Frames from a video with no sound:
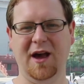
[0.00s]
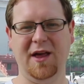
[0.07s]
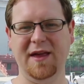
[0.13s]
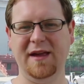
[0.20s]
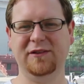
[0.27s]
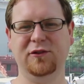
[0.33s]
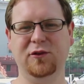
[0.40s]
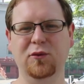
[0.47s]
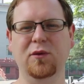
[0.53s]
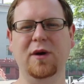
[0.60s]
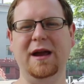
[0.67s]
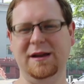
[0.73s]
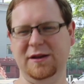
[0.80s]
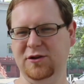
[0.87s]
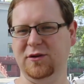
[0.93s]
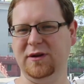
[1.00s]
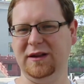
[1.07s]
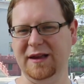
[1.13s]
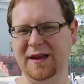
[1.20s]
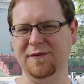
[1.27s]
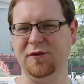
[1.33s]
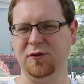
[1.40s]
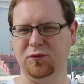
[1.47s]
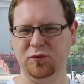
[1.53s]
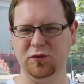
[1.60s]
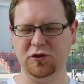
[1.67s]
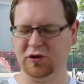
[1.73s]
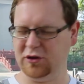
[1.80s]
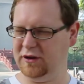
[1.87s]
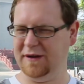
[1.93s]
Now that's great. You can
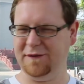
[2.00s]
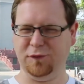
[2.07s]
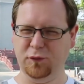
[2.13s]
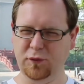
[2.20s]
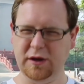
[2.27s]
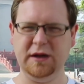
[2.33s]
live